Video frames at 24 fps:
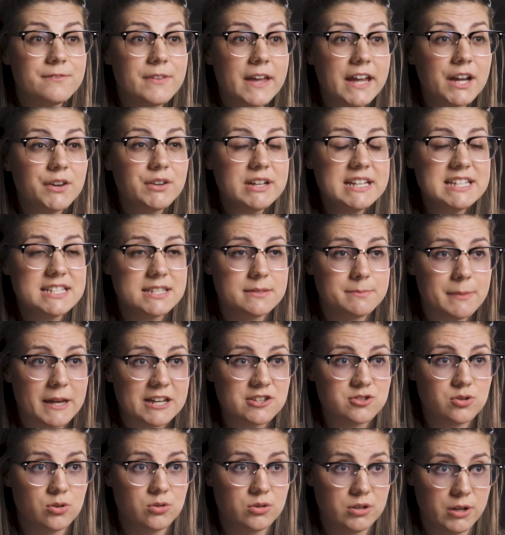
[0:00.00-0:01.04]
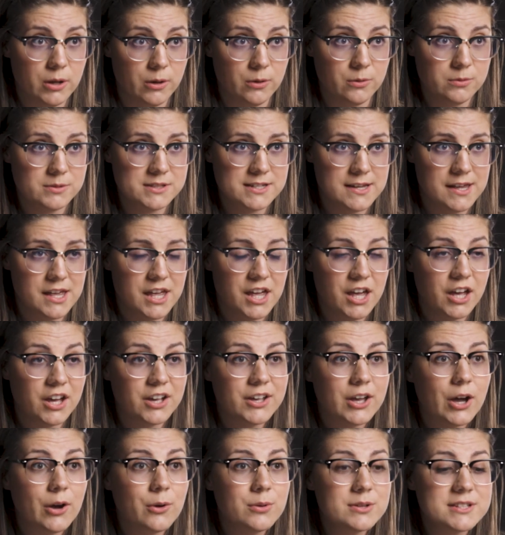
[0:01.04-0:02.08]
very special coat,
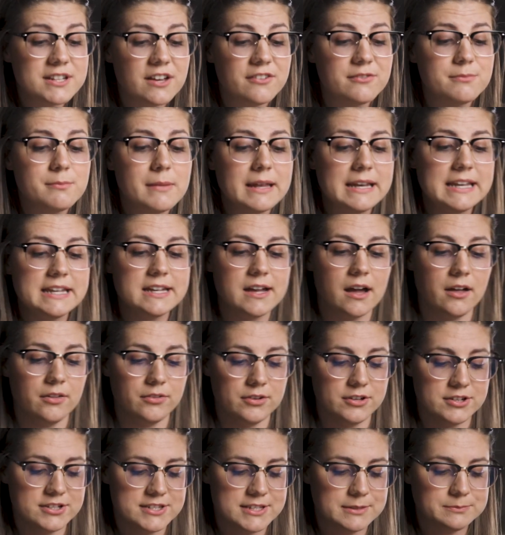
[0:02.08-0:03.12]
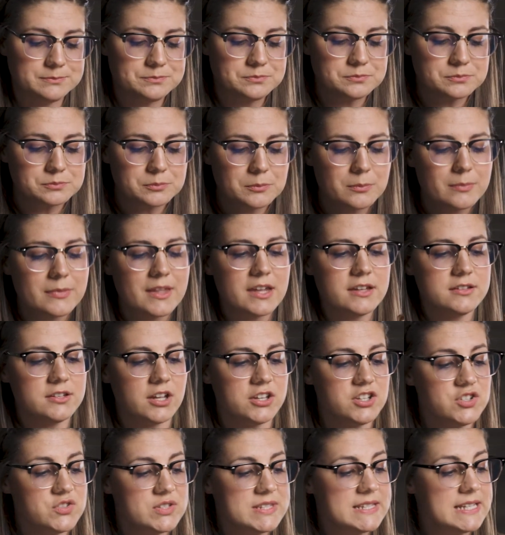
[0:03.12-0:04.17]
a coat of many colors.
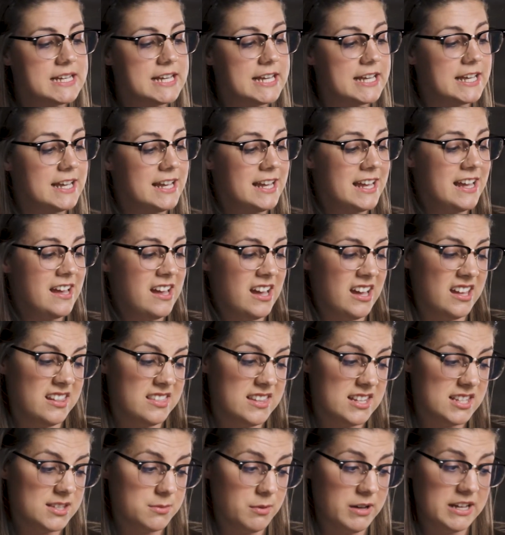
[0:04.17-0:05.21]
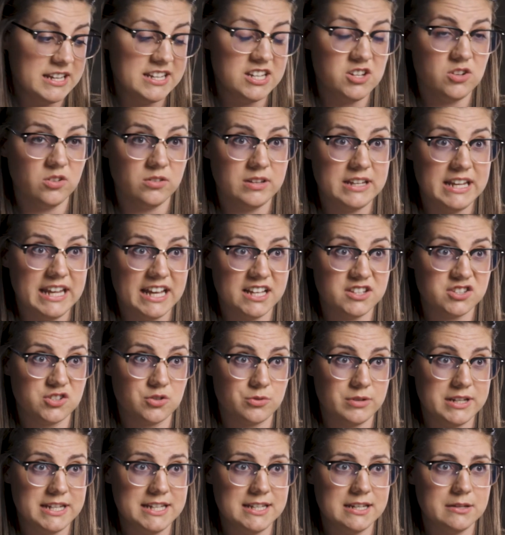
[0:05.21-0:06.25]
Now you see, in this one, he only has
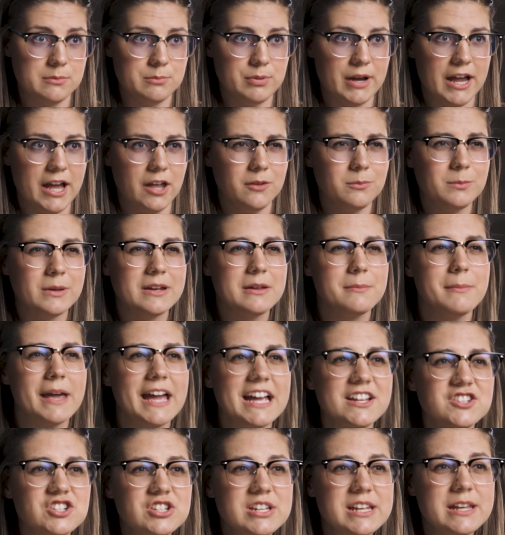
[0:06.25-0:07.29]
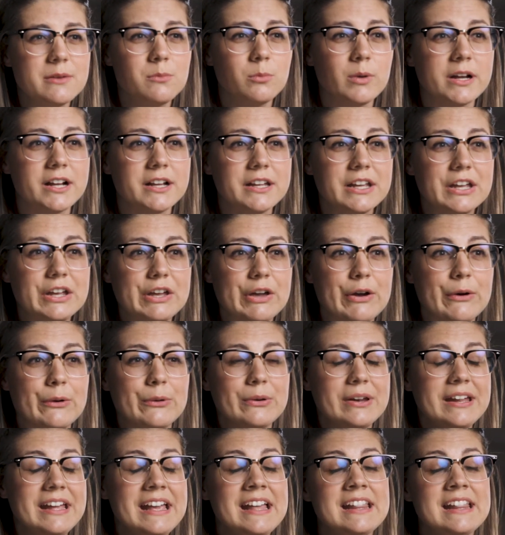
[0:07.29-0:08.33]
green and brown, but imagine him wearing a coat